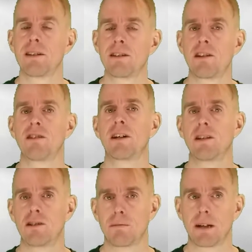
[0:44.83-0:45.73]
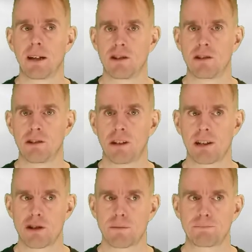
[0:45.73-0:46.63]
at the design and simulation
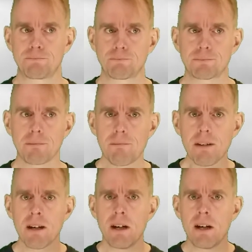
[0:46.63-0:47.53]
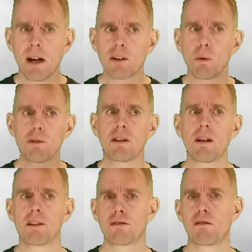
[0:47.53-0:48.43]
stage. I'd also
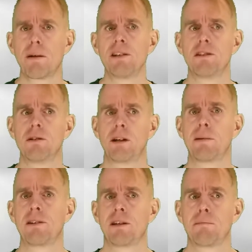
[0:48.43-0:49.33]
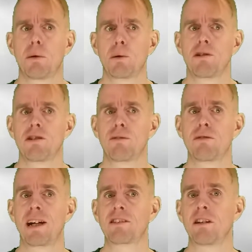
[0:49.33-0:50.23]
like to remind you about the importance of
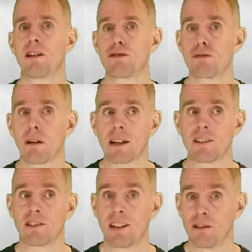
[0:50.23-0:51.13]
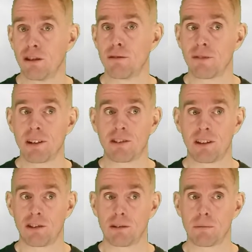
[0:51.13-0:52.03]
reactor hydraulics in two-phase
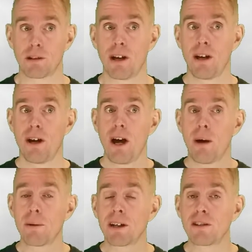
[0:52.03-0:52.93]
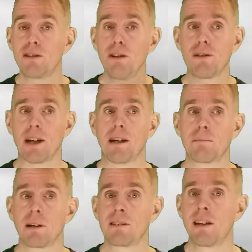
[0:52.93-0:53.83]
systems, and we're going to do that
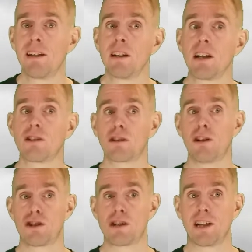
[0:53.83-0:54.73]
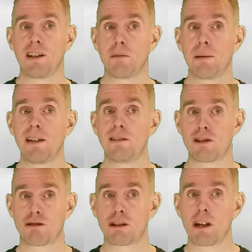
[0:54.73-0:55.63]
by taking an excursion into the Peak
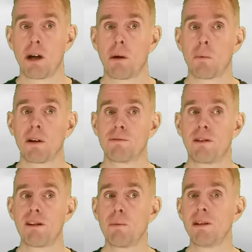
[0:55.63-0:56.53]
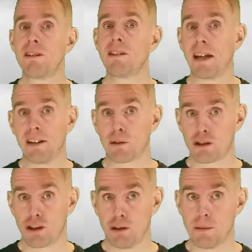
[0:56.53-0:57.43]
District one very windy day in
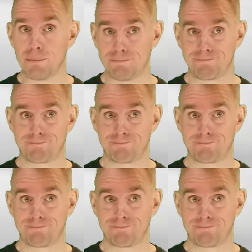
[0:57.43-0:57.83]
October.